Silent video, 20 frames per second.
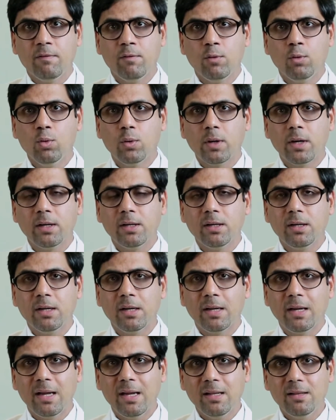who can
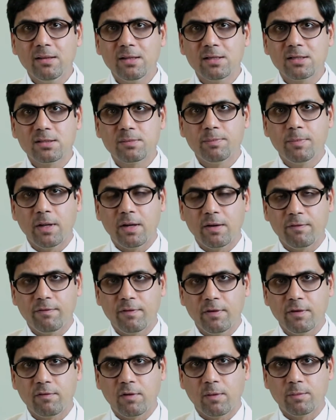gain this
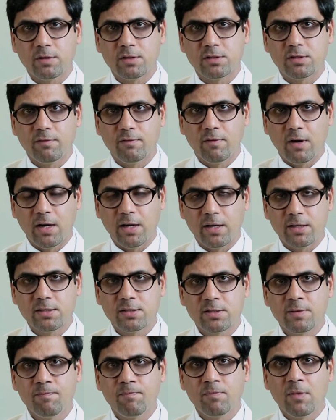benefit from this device.